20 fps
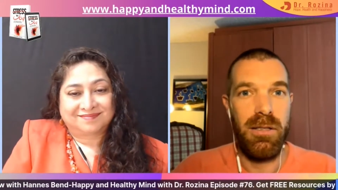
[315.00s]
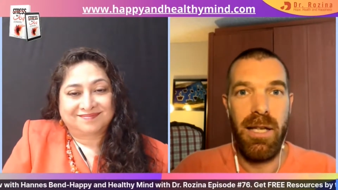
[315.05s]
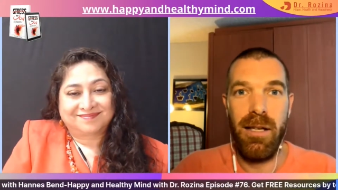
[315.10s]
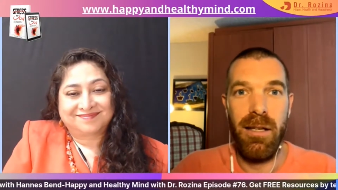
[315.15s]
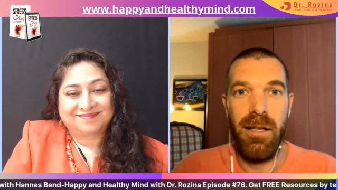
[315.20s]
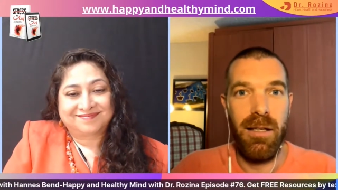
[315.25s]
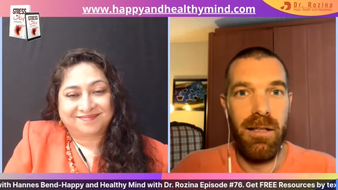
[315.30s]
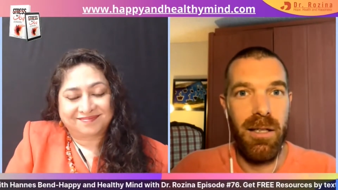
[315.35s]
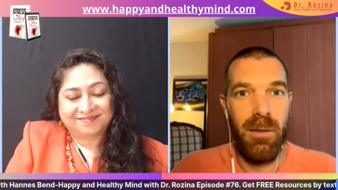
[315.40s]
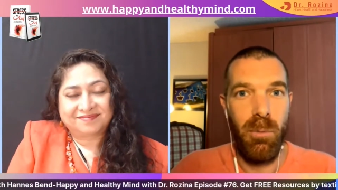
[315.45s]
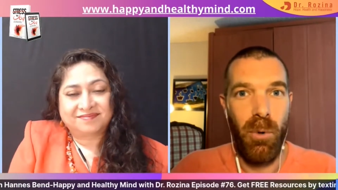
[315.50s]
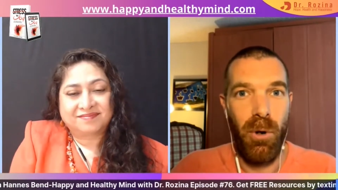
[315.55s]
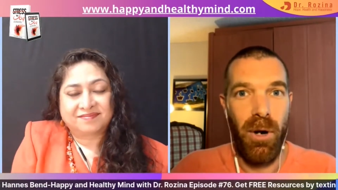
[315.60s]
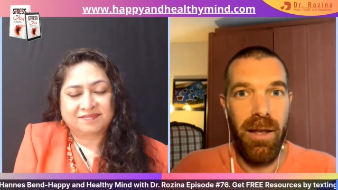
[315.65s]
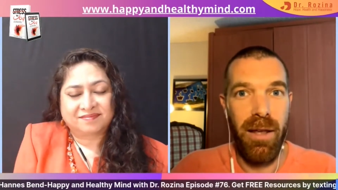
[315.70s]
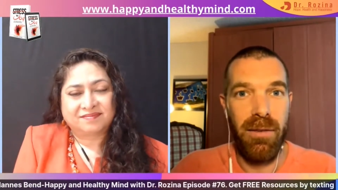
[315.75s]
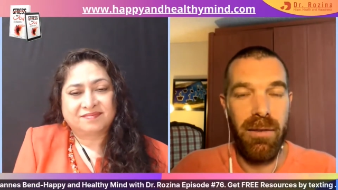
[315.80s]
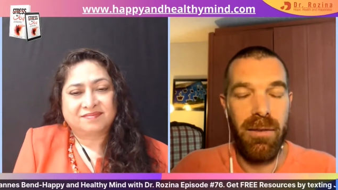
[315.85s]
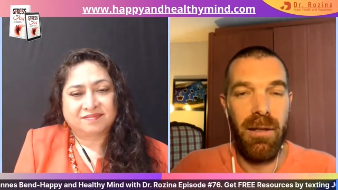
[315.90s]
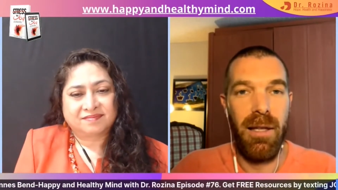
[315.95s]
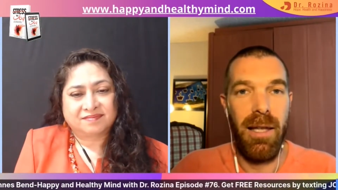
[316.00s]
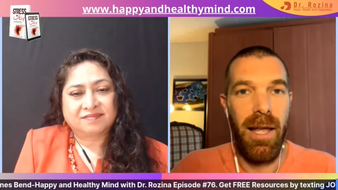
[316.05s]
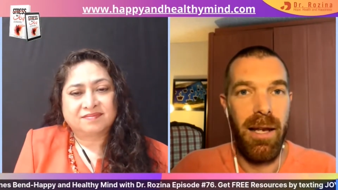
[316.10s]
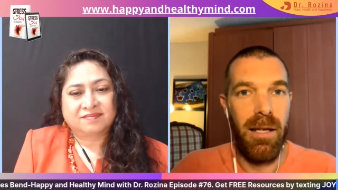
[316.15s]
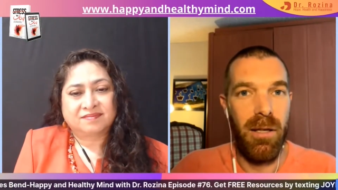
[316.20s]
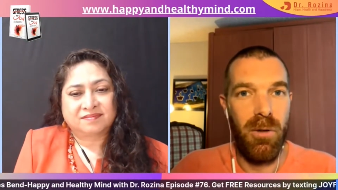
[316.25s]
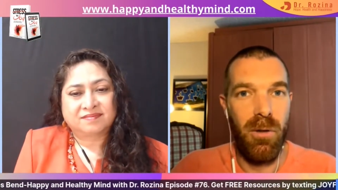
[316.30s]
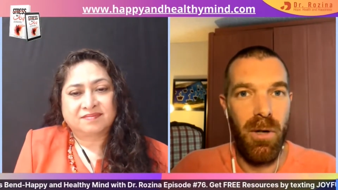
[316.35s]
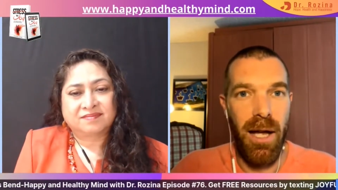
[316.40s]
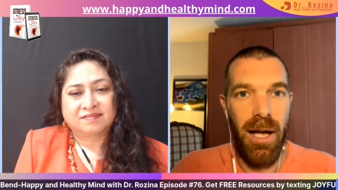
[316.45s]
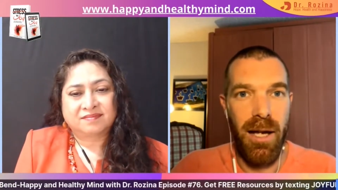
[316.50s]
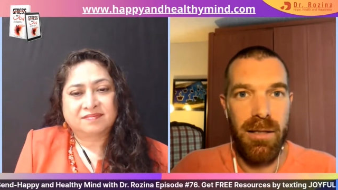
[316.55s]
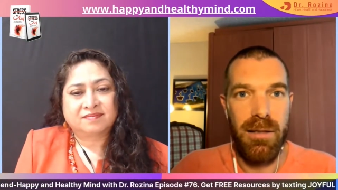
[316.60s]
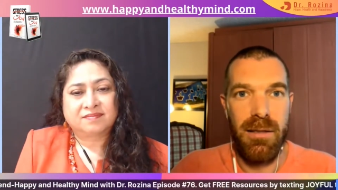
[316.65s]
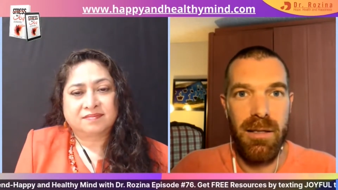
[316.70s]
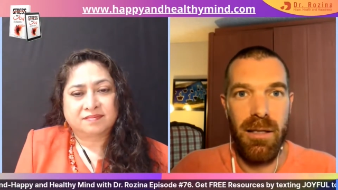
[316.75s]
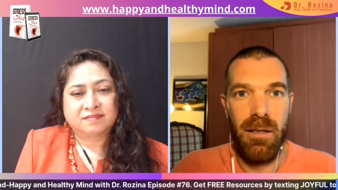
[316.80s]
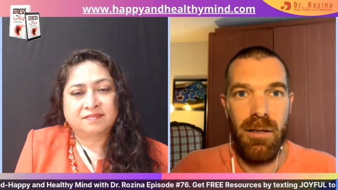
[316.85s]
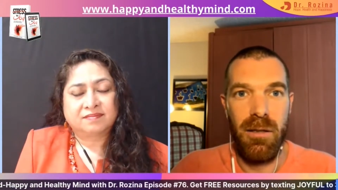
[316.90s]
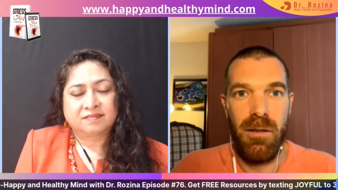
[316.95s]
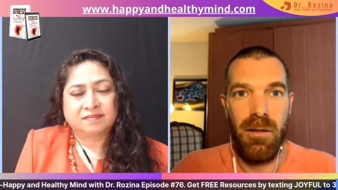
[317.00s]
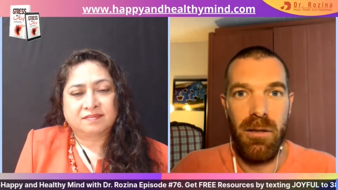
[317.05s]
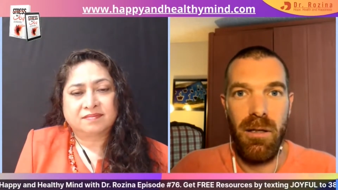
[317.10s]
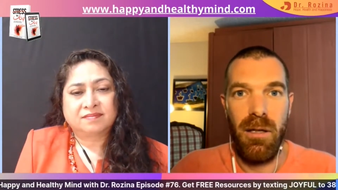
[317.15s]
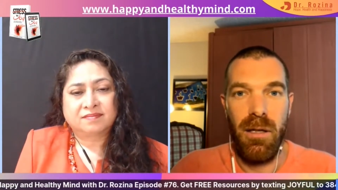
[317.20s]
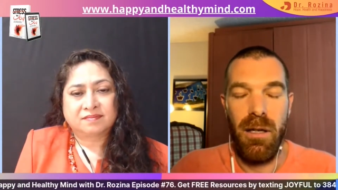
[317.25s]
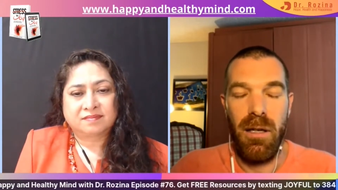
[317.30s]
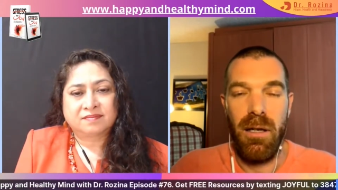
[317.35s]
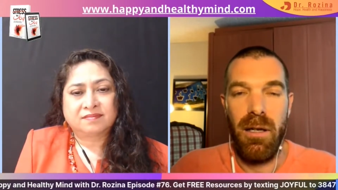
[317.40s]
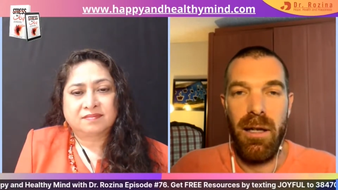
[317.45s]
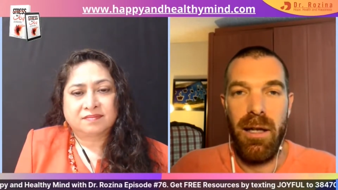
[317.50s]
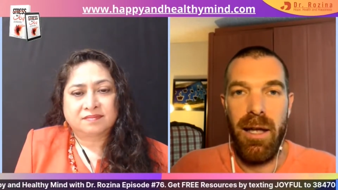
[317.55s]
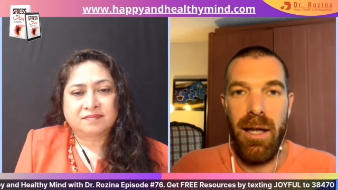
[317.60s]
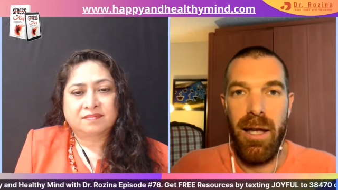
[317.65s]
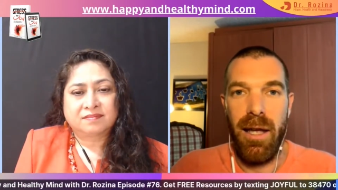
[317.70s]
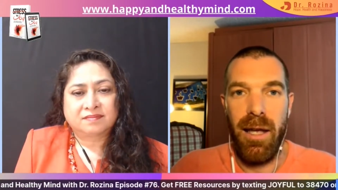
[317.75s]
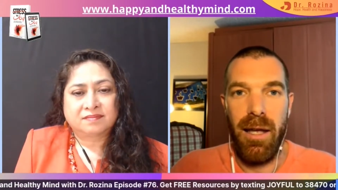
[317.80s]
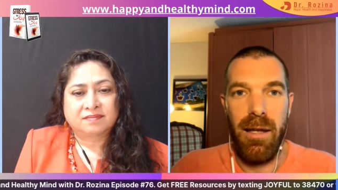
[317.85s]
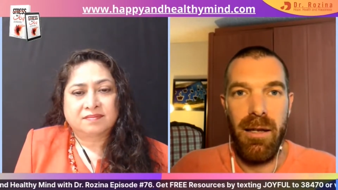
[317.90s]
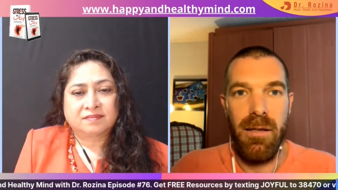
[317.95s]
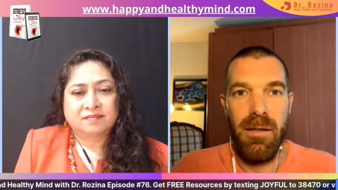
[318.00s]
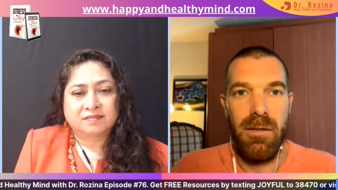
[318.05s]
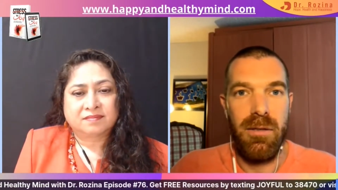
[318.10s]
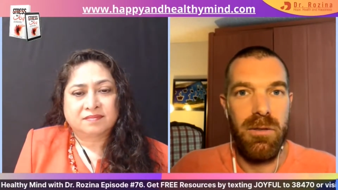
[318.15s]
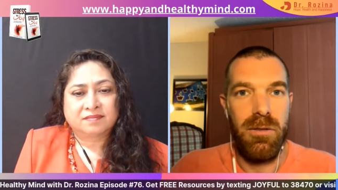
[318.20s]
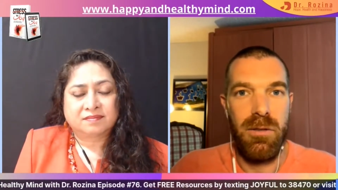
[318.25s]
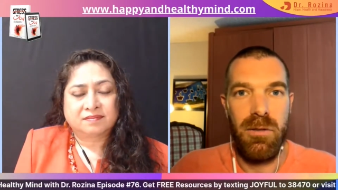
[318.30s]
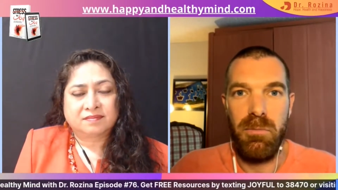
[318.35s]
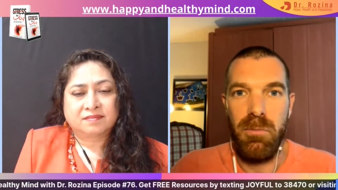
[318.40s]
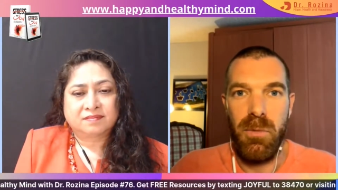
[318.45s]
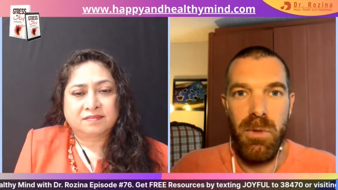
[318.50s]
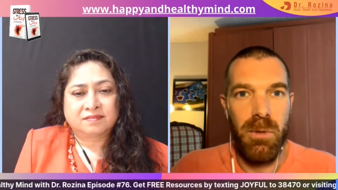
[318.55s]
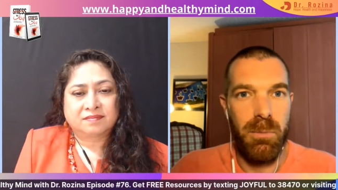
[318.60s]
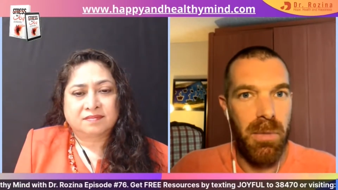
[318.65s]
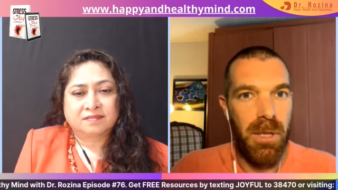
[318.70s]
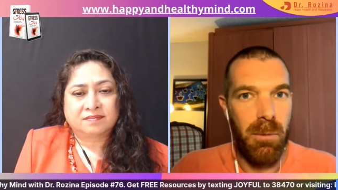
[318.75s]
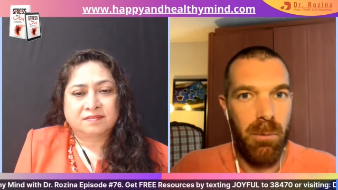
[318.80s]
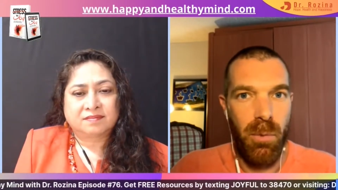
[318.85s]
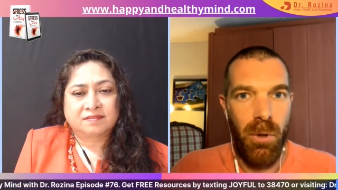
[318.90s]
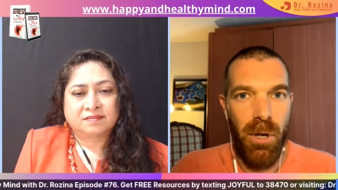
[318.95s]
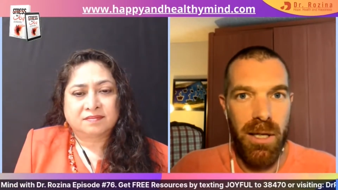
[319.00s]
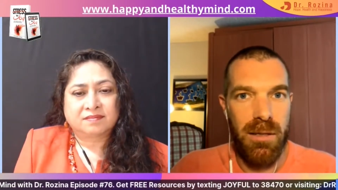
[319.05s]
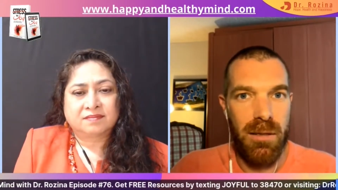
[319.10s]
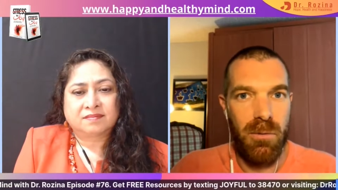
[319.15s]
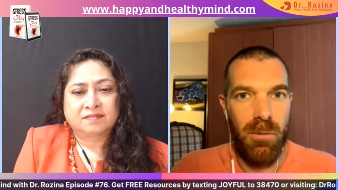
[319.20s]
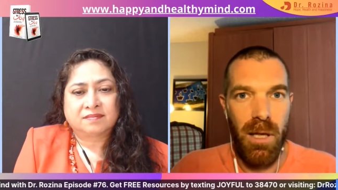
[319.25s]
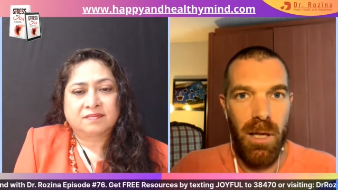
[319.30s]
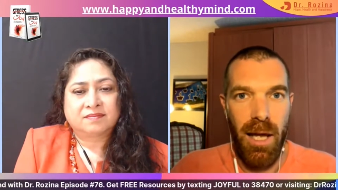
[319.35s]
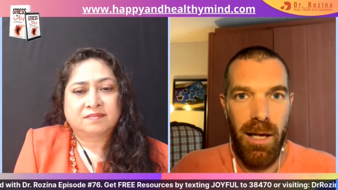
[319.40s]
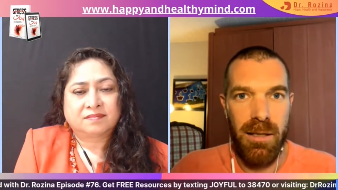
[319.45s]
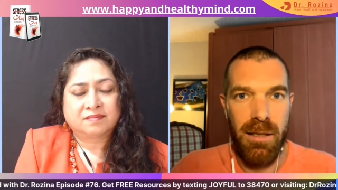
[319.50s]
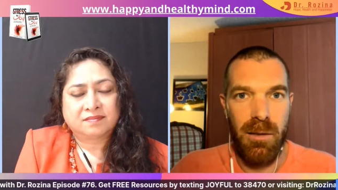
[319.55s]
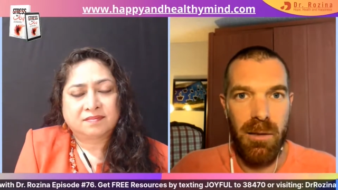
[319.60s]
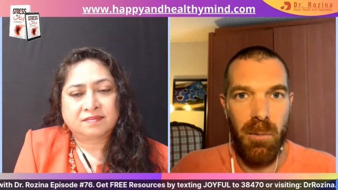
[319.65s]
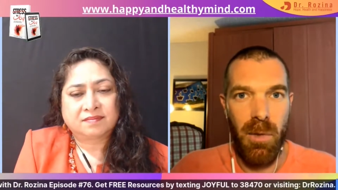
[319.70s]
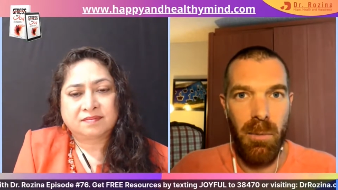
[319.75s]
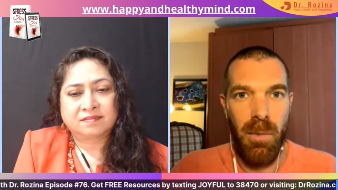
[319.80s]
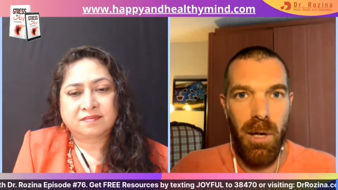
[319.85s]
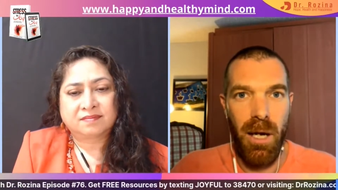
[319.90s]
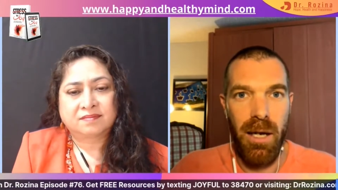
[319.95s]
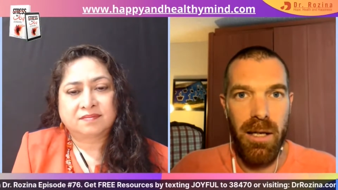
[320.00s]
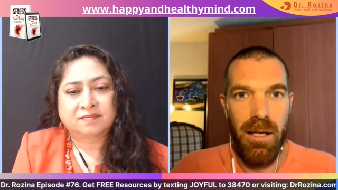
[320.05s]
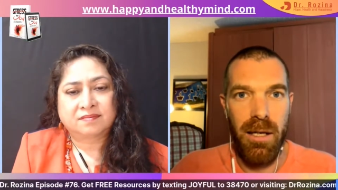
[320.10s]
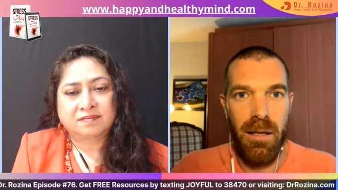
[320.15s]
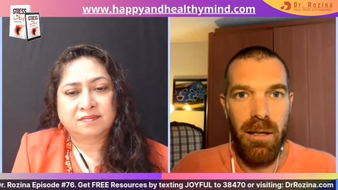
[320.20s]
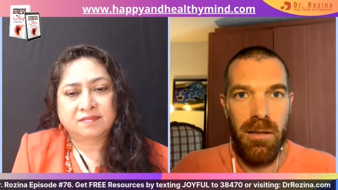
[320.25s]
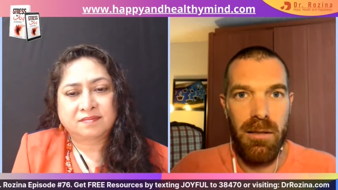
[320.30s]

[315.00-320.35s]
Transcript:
Speaker 1: taking a deep breath, letting go, exhale, and being present, relaxing my body, and